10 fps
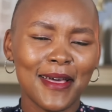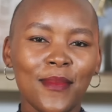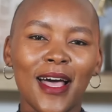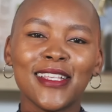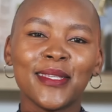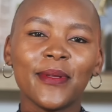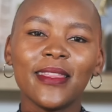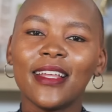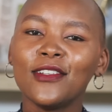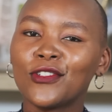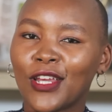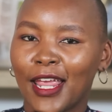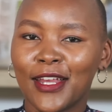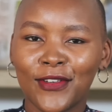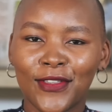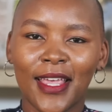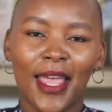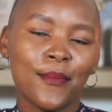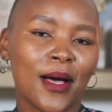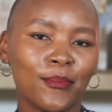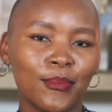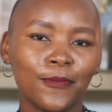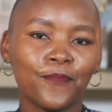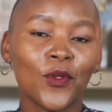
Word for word: My husband then changed the game up.